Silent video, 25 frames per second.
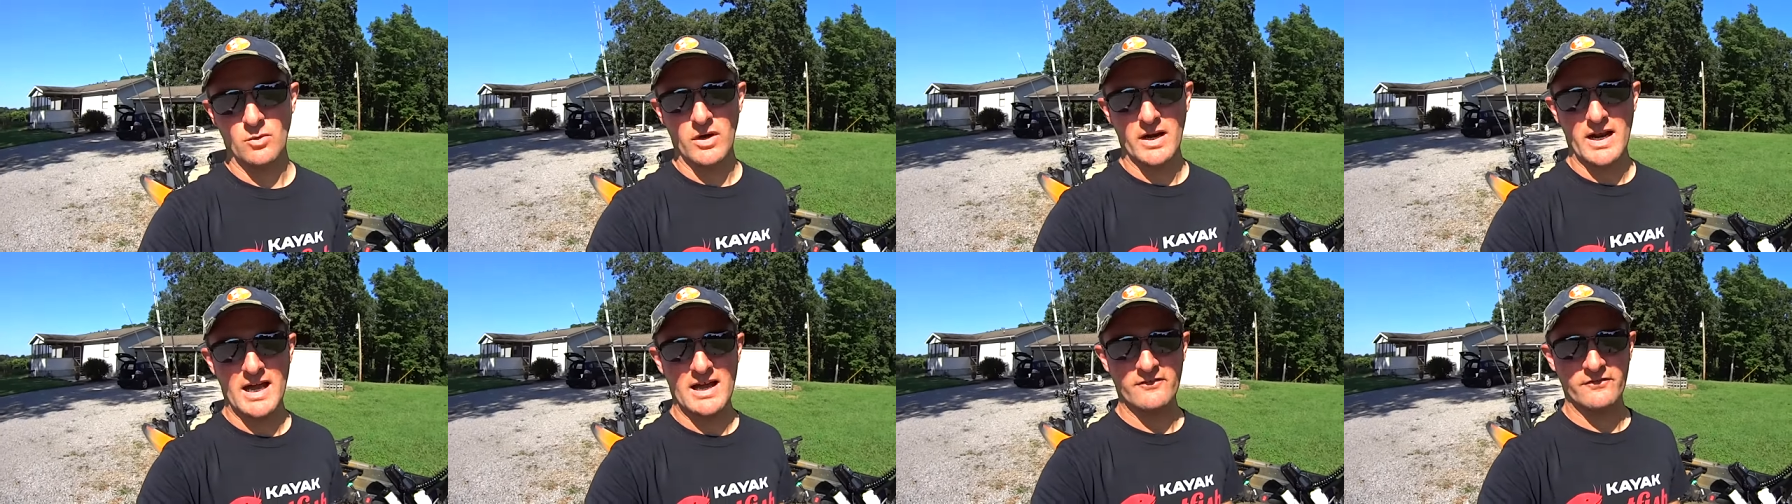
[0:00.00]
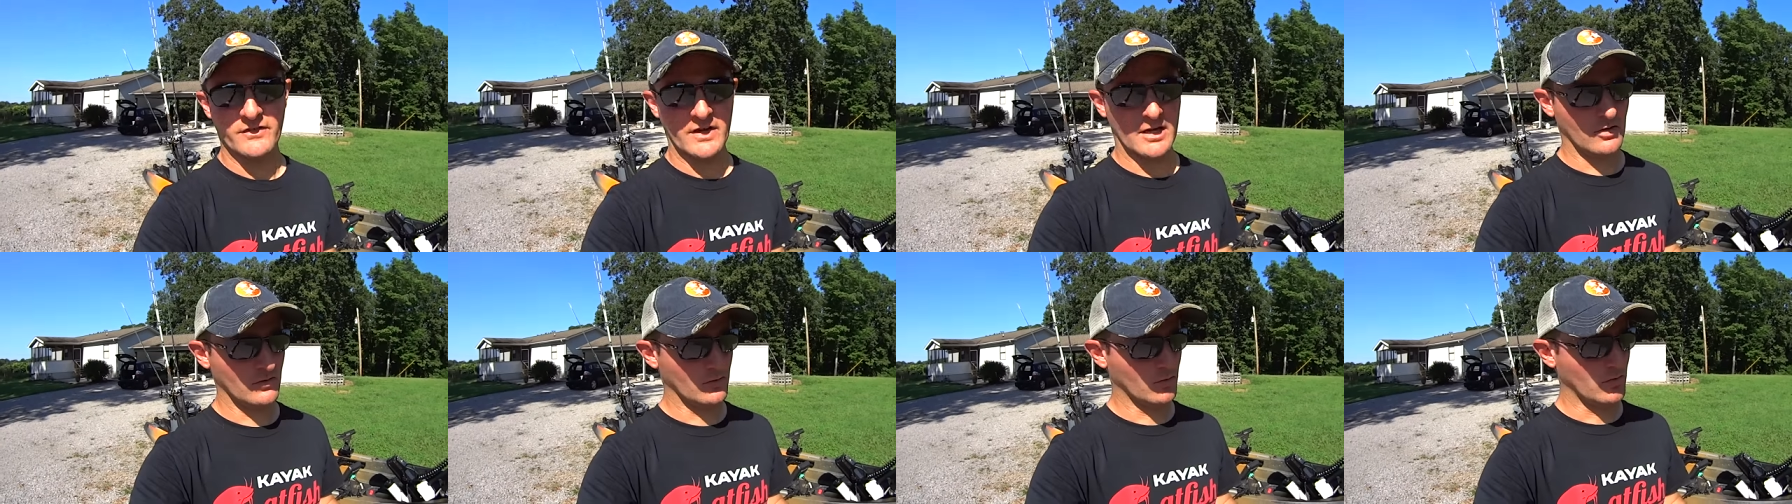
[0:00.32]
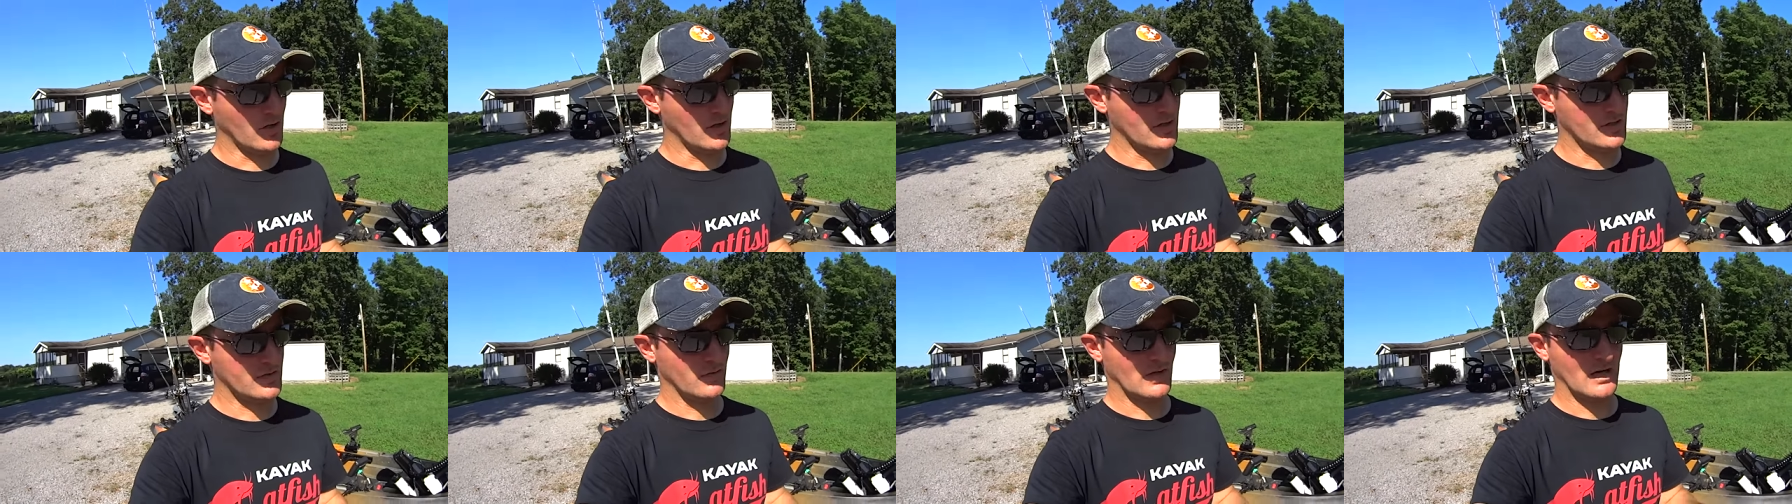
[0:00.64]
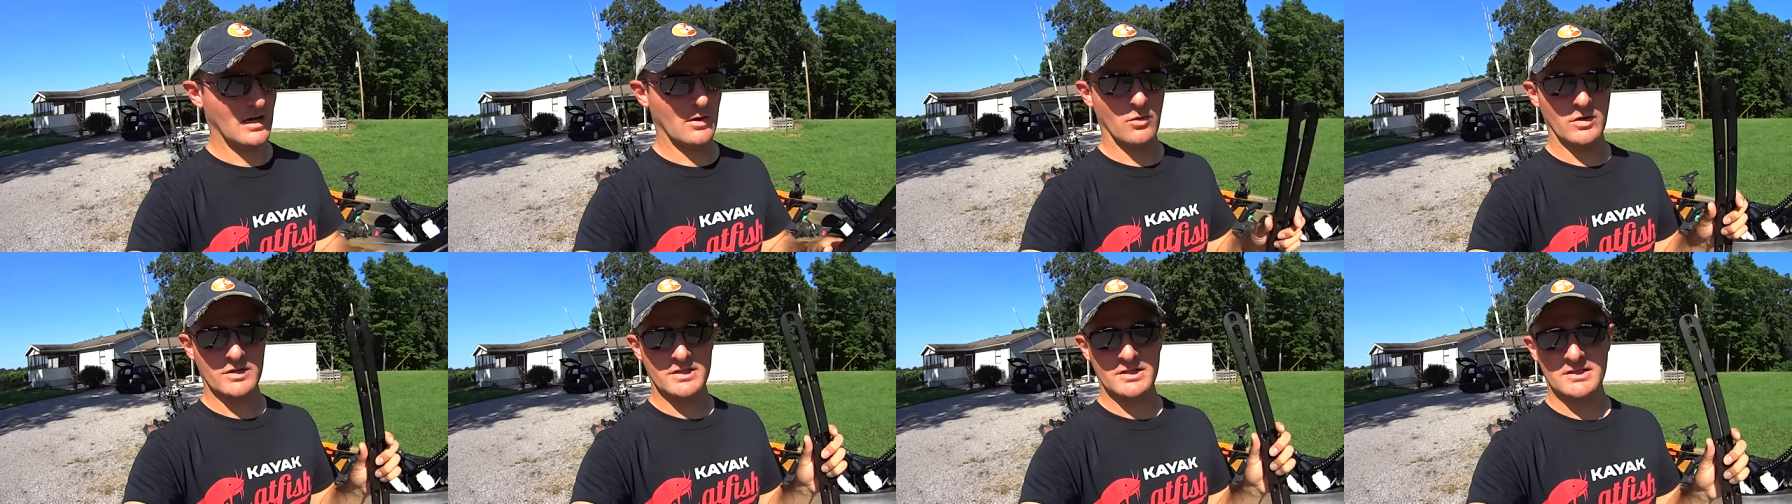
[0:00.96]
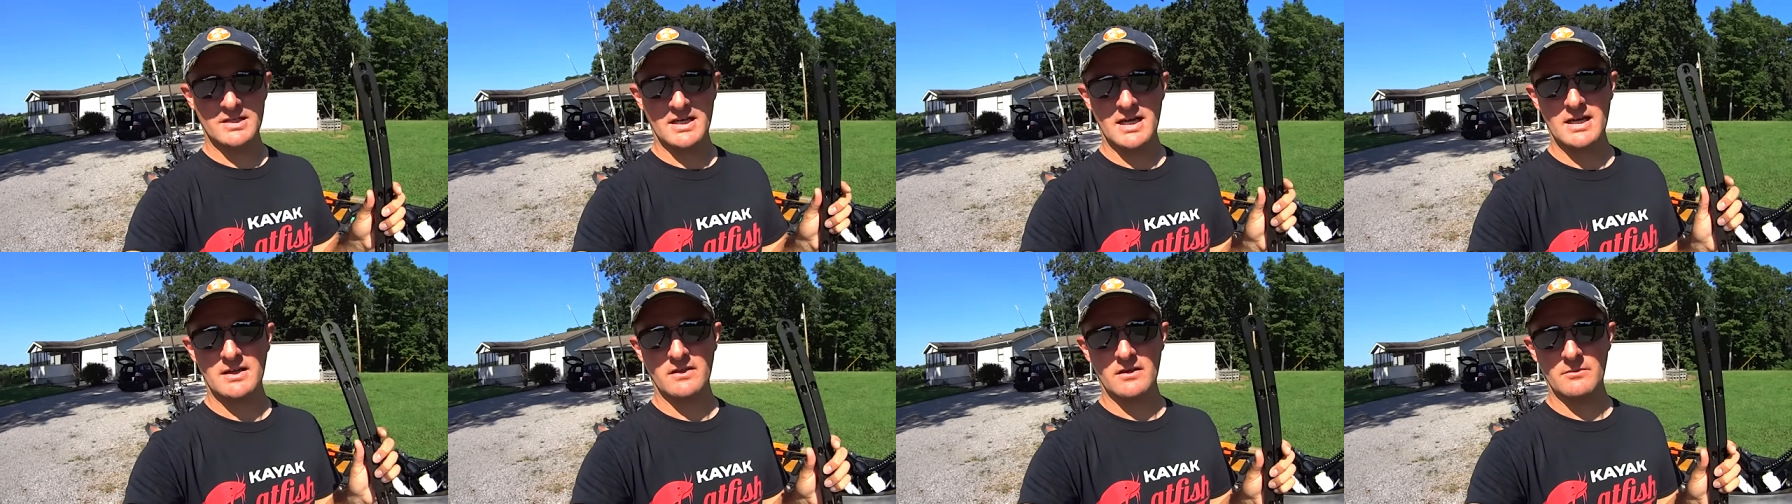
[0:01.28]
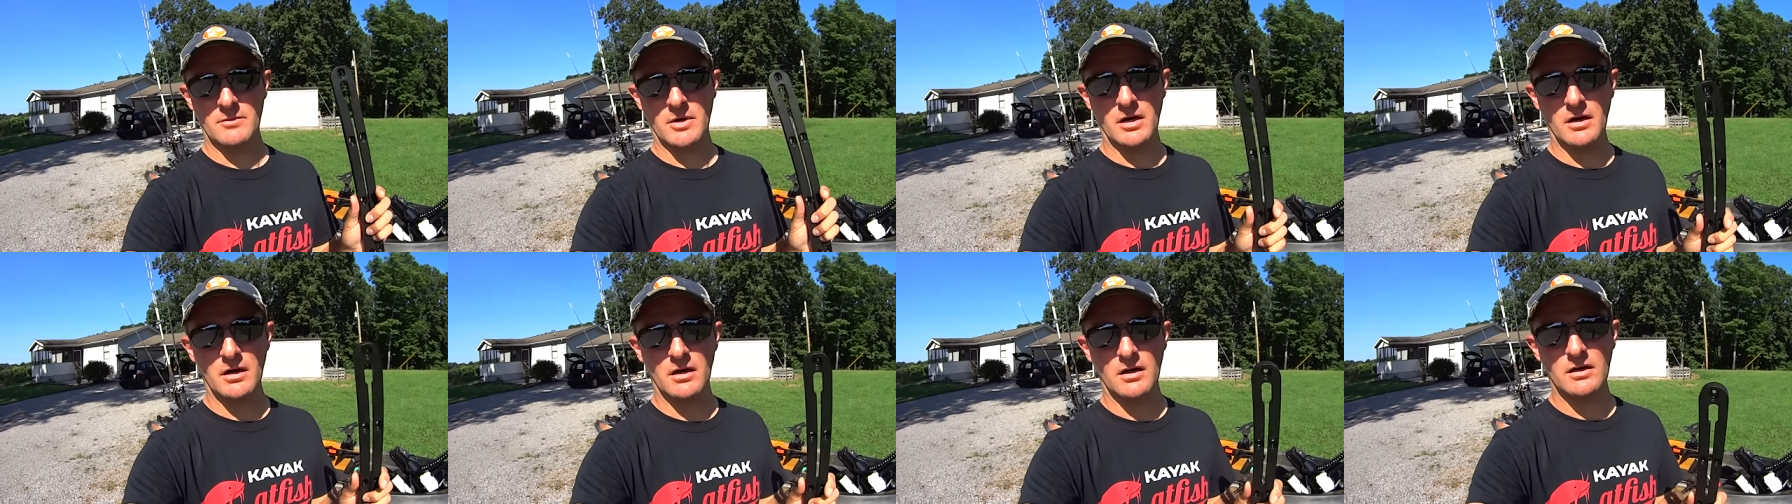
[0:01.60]
what I found was when I went to take them
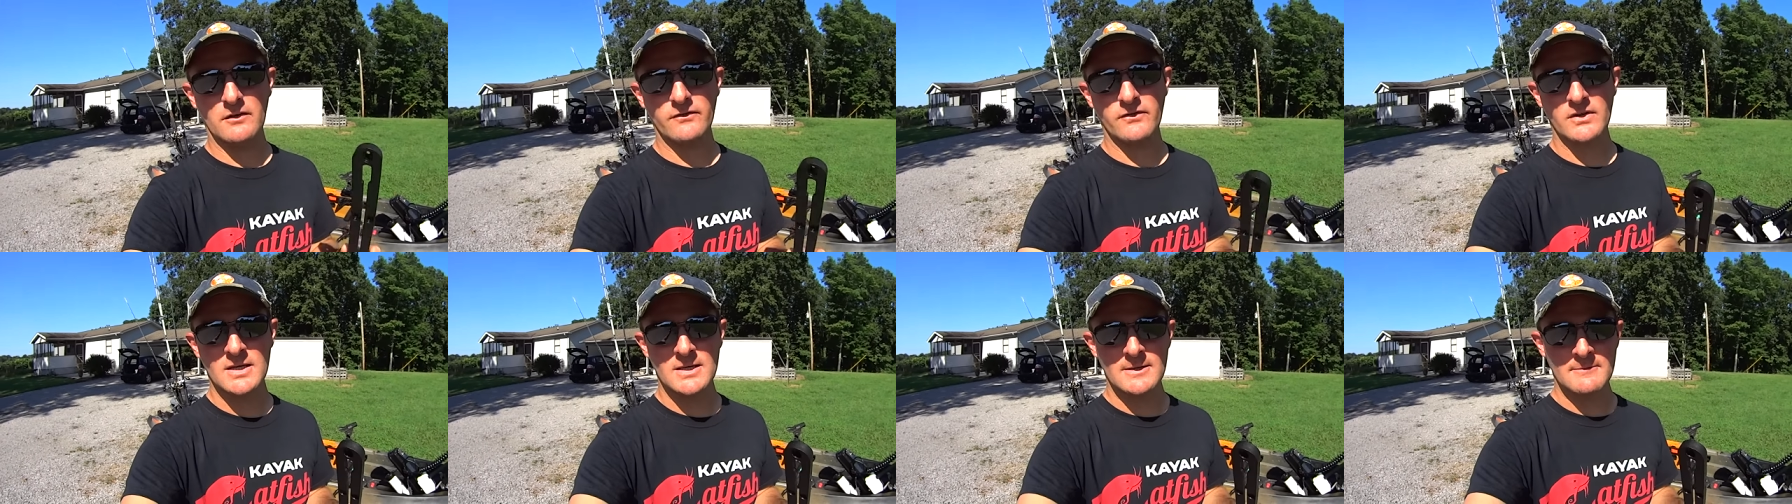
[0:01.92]
off,